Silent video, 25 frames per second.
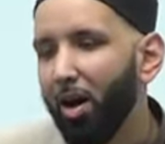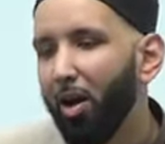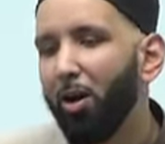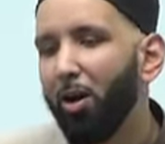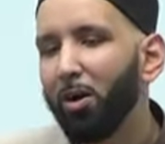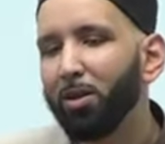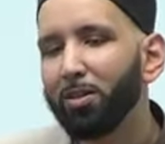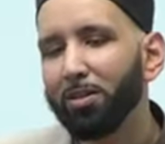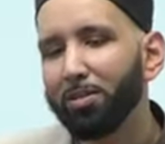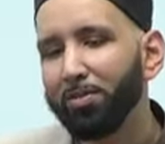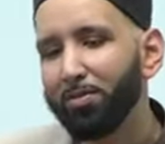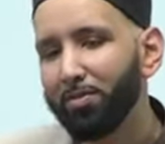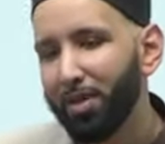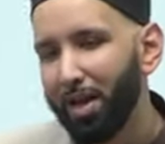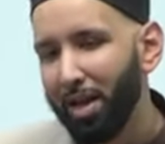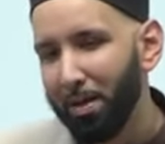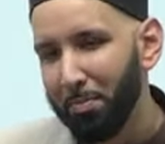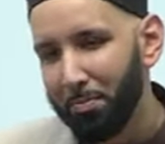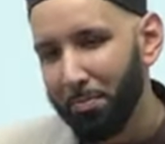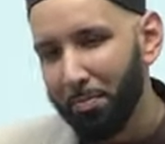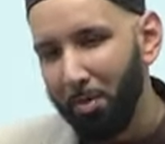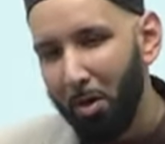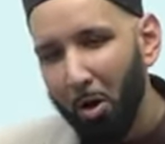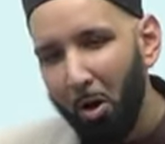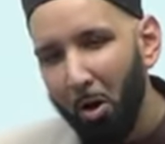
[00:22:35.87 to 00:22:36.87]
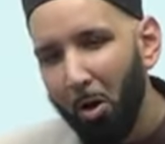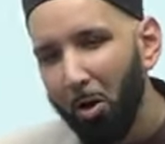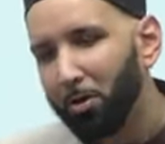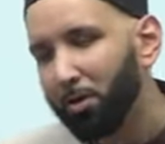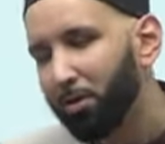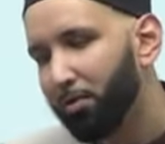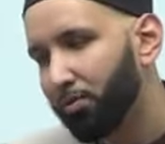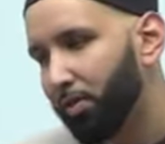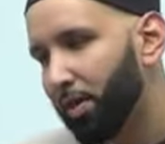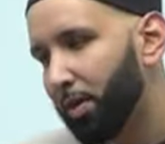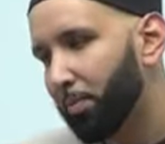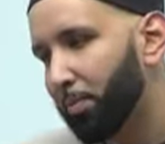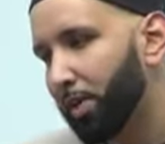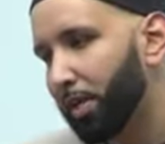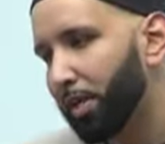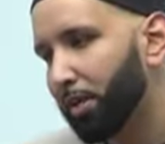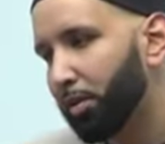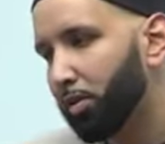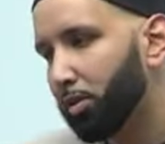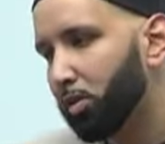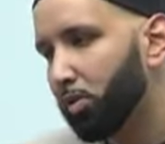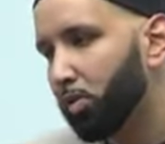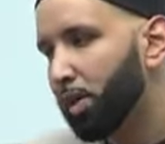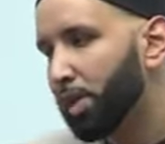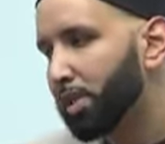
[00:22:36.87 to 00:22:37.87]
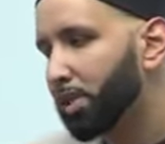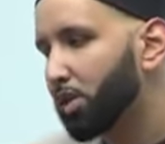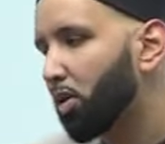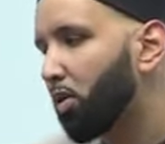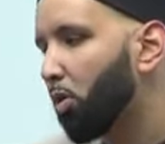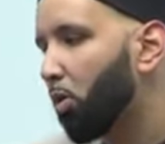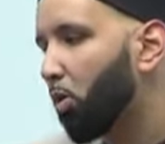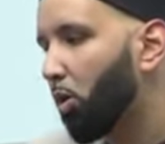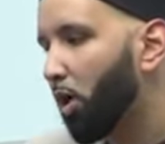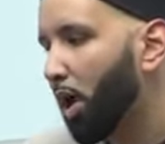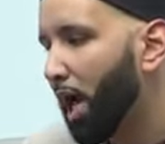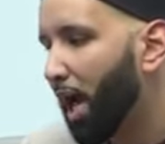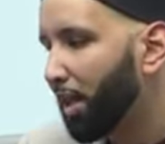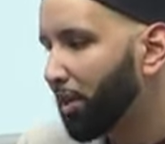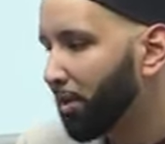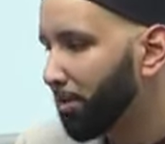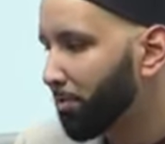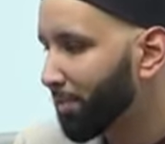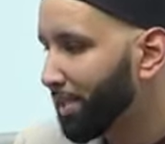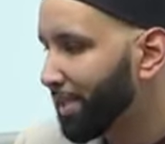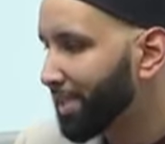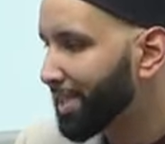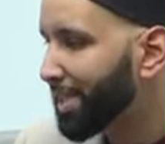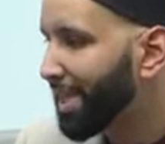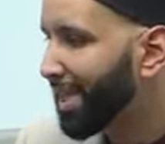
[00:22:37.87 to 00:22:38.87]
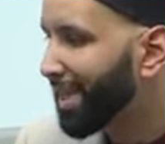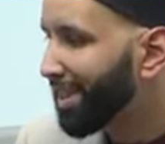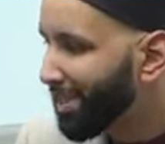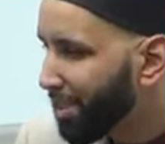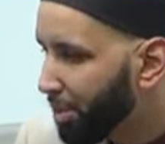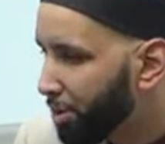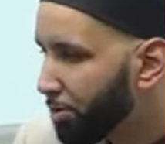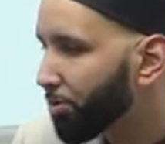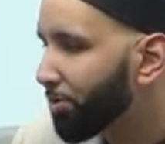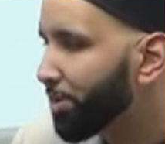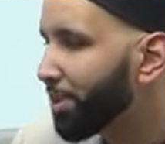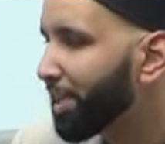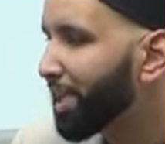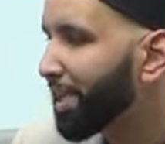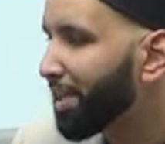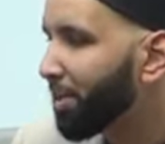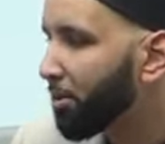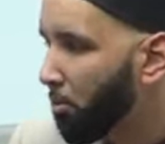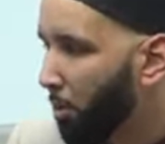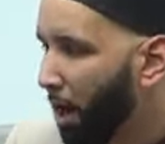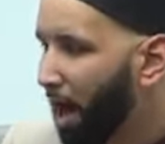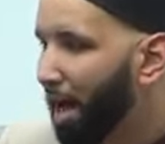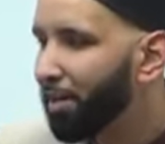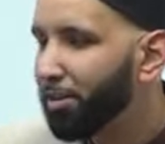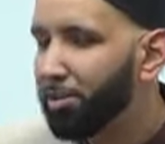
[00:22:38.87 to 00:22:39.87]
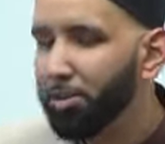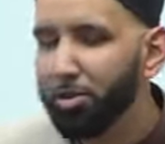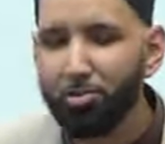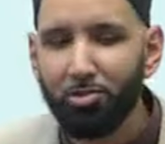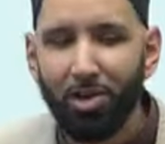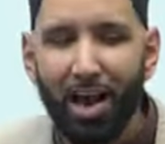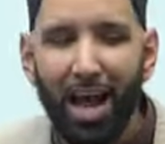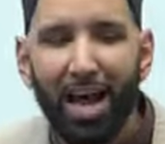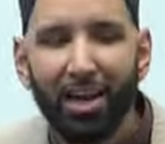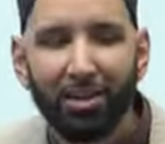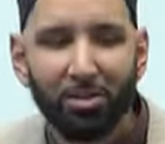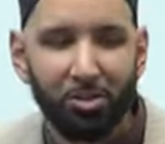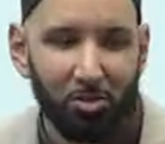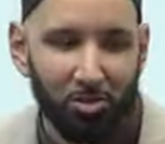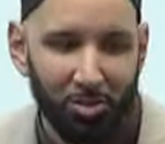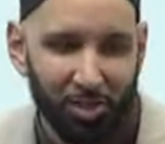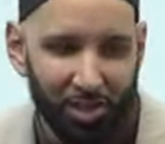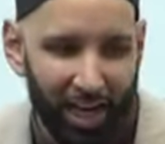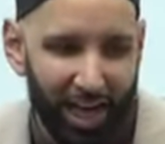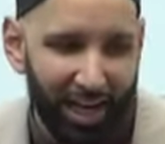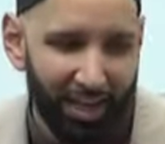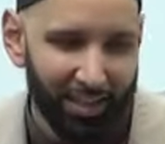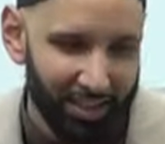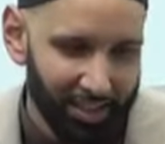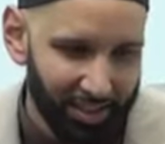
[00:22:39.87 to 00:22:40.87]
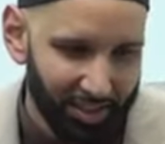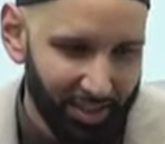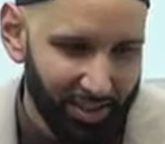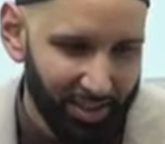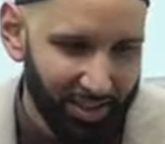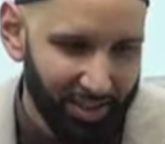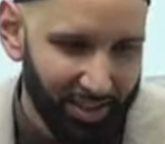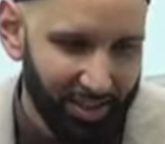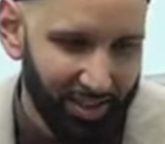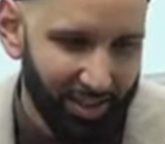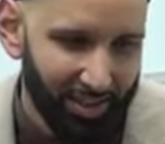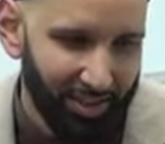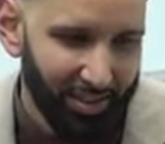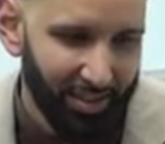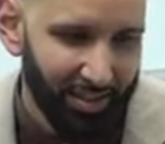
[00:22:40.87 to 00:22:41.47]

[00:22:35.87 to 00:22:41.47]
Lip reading: All of them include as a core element, literally, gratitude exercises.